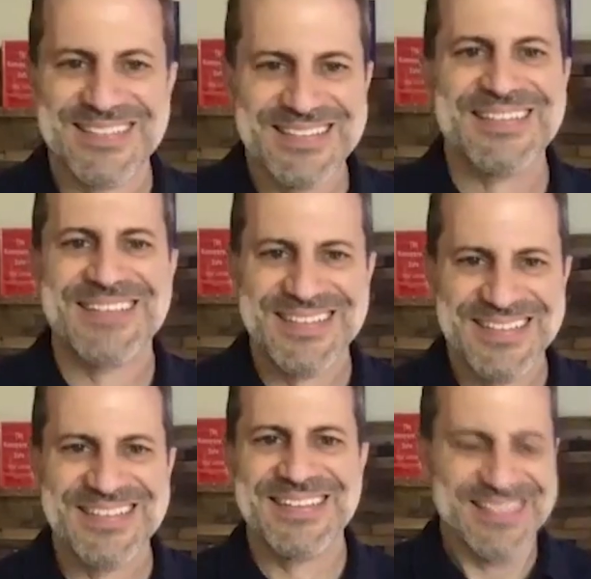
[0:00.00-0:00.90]
sales reps,
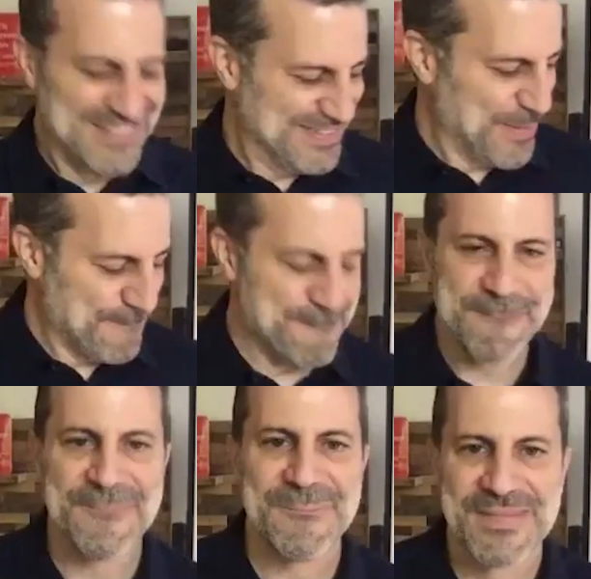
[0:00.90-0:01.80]
I remember,
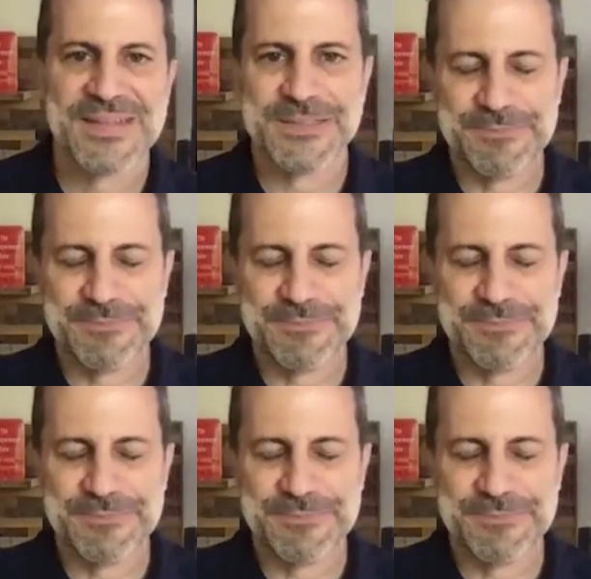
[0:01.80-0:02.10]
I remember the